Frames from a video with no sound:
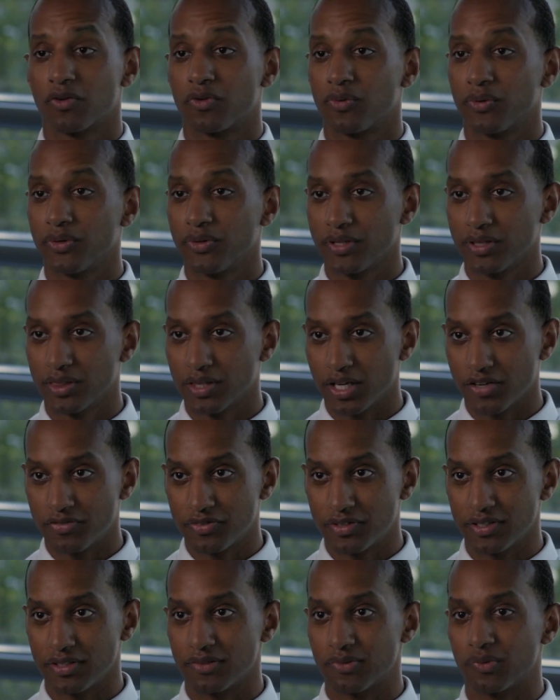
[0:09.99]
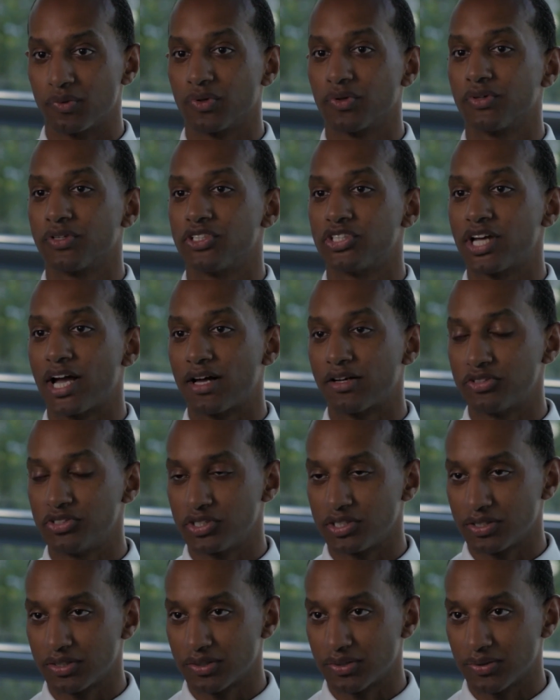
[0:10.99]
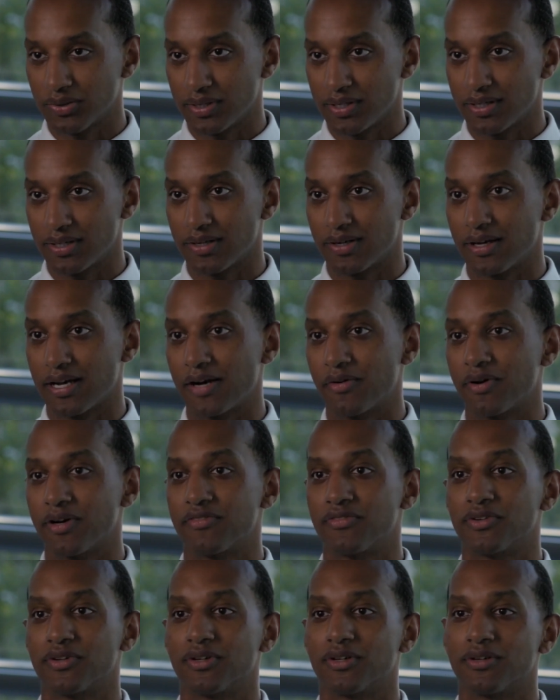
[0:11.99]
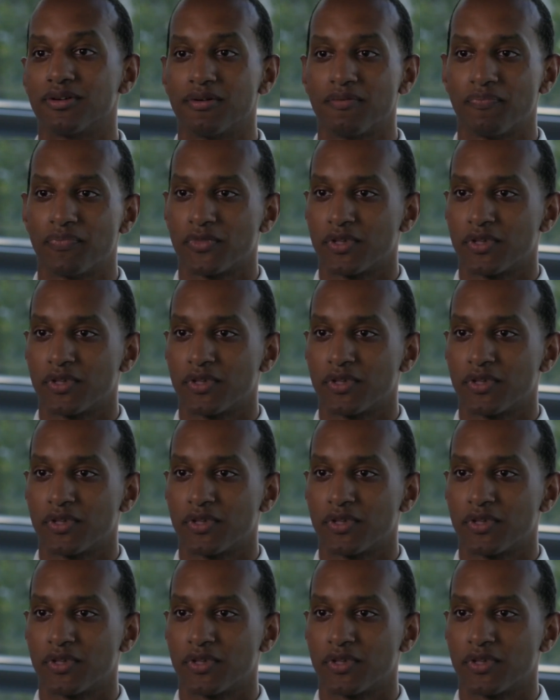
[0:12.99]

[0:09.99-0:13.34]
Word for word: really loved it, really challenging career. However,